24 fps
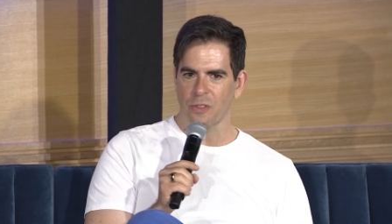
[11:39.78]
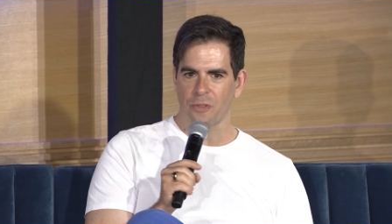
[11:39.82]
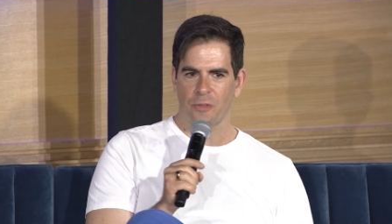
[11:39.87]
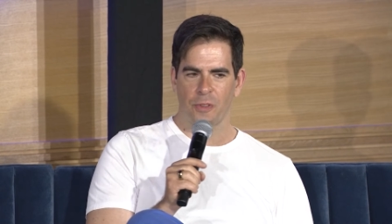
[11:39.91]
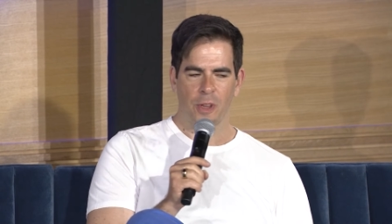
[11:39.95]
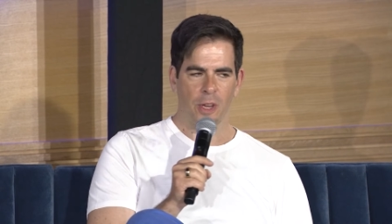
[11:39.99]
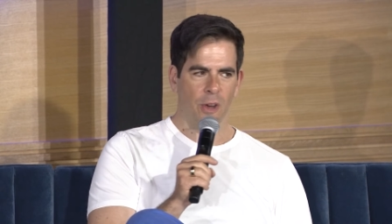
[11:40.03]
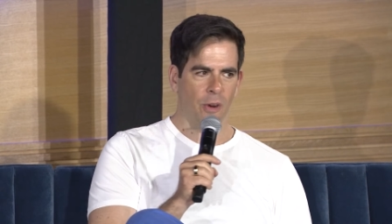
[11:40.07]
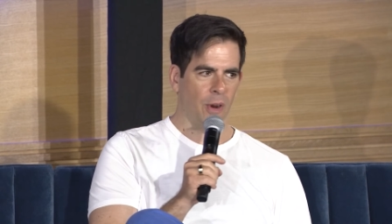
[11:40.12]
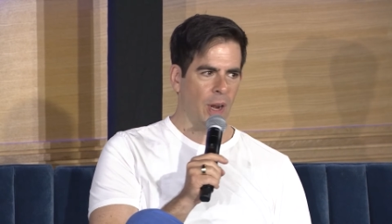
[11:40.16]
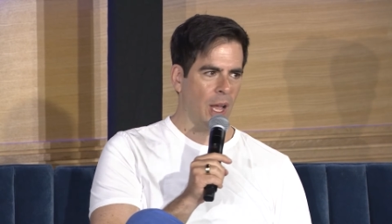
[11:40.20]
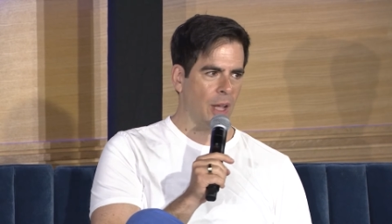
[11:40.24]
will
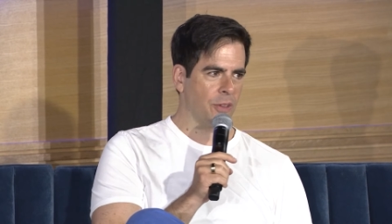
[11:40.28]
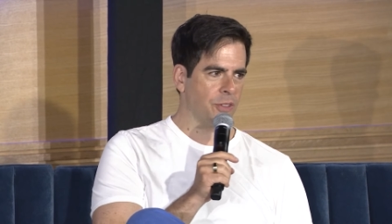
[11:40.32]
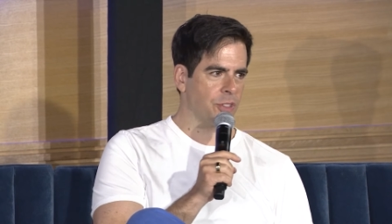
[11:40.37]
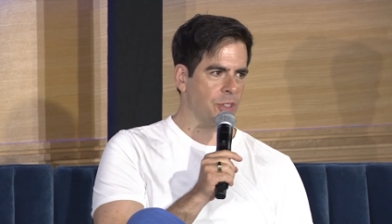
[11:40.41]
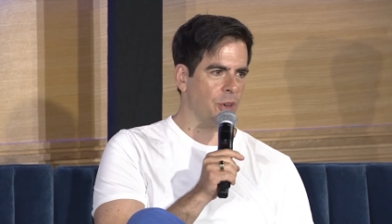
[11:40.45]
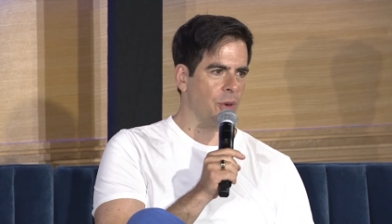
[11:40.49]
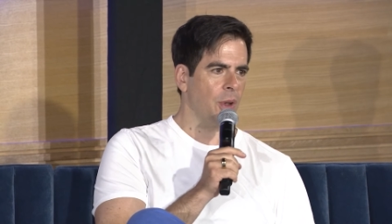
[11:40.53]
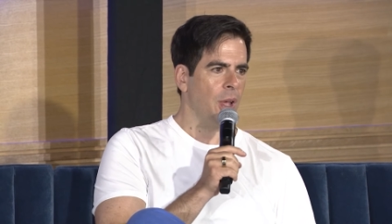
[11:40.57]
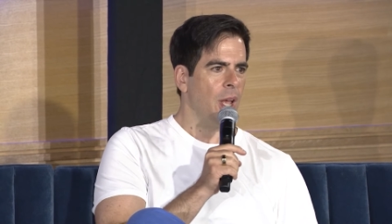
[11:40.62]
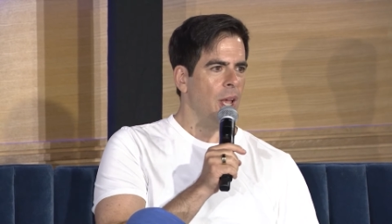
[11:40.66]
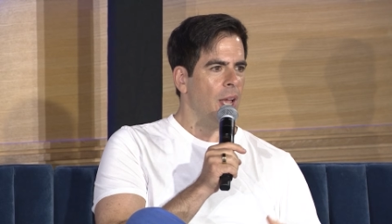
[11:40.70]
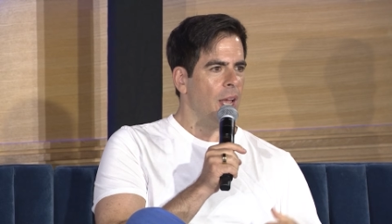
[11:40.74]
figure it out. So
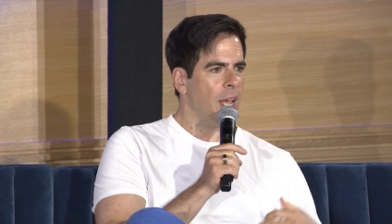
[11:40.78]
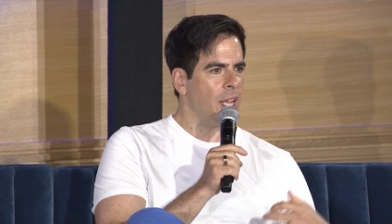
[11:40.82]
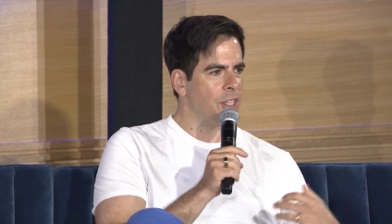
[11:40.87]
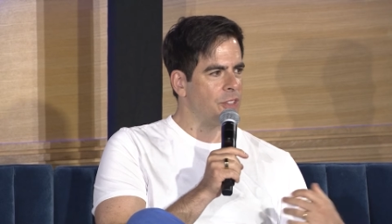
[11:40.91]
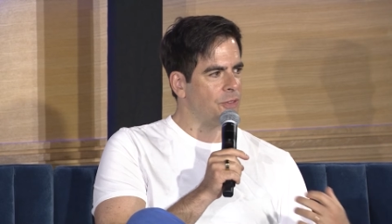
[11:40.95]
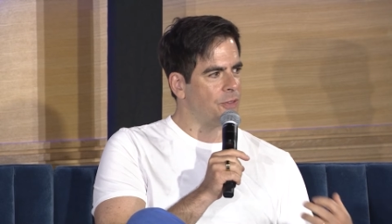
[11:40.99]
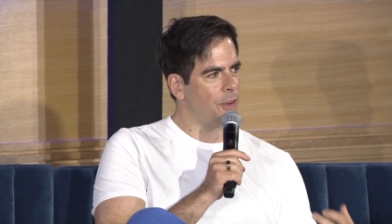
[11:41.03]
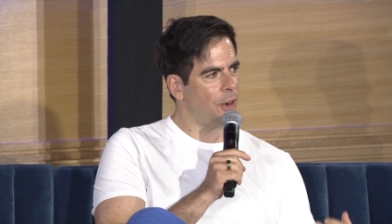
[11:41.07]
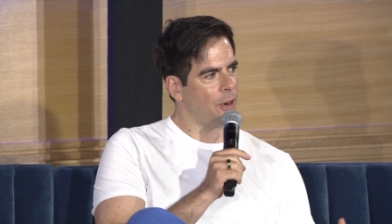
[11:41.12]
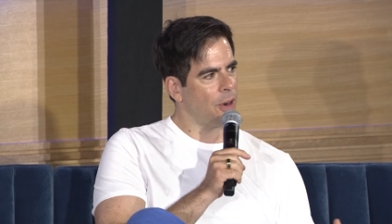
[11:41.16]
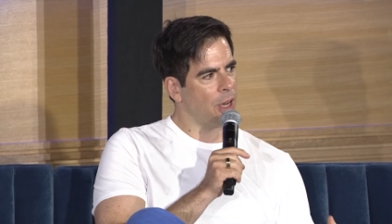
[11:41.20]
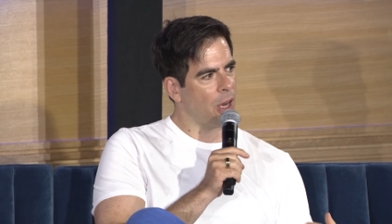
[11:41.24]
it's
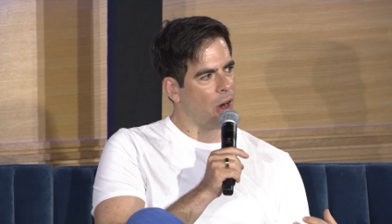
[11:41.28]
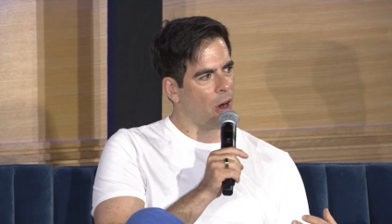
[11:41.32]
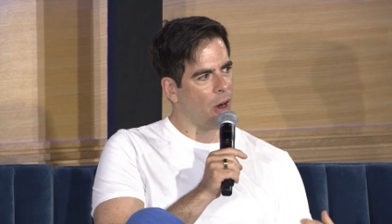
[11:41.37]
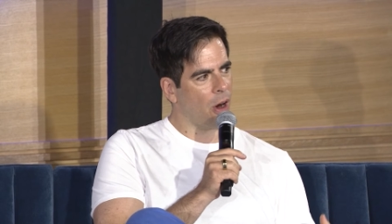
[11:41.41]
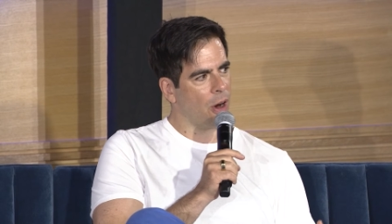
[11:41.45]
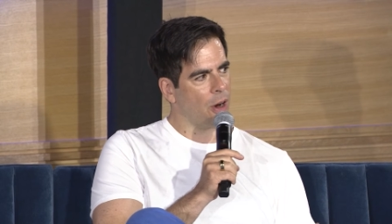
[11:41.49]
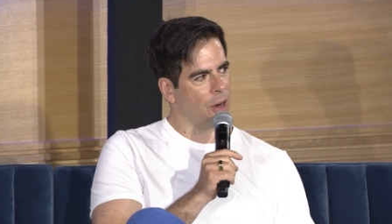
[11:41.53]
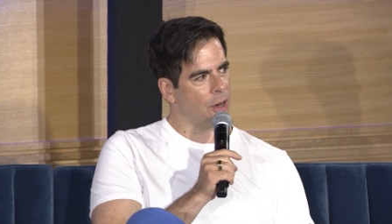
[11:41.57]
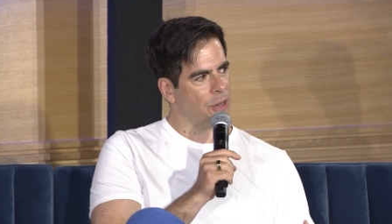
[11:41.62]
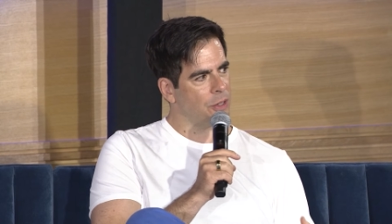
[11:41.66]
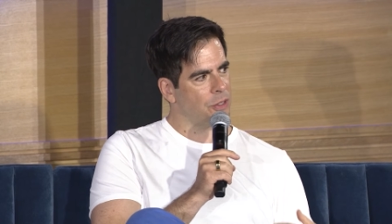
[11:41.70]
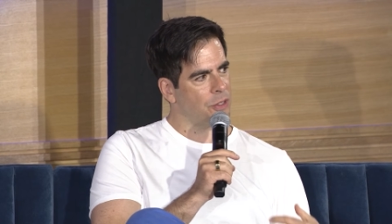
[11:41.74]
very
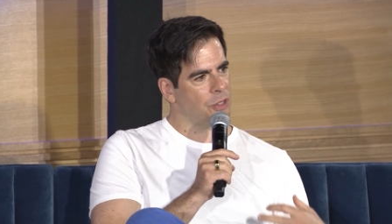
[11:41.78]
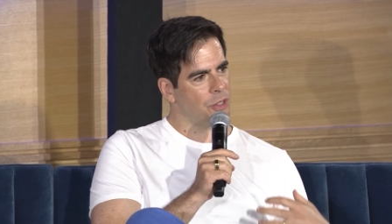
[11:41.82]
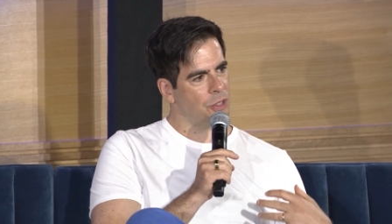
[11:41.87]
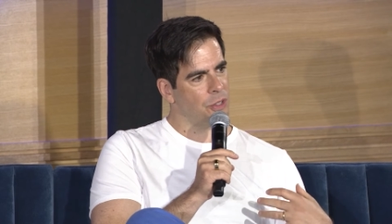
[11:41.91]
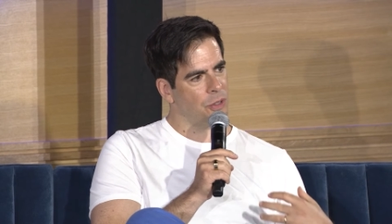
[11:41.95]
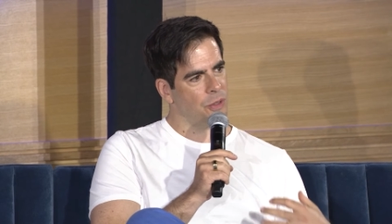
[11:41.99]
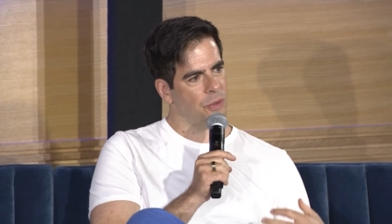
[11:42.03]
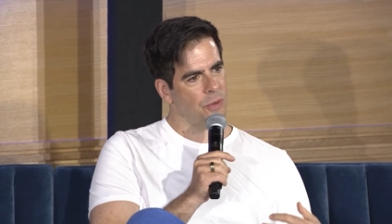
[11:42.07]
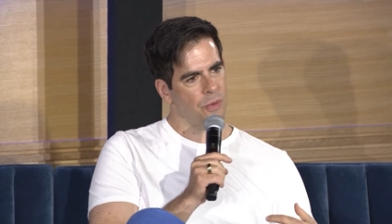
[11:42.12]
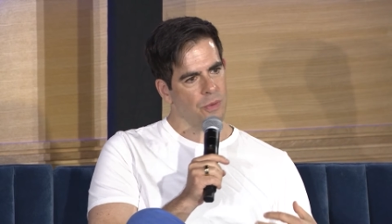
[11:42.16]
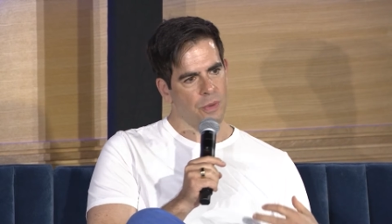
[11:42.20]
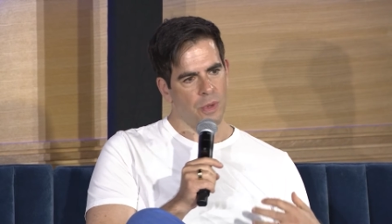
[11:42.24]
hard
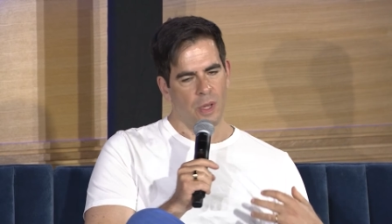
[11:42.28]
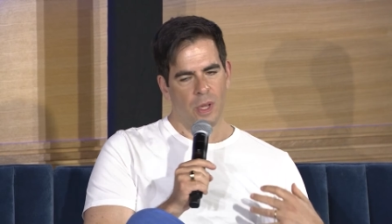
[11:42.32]
to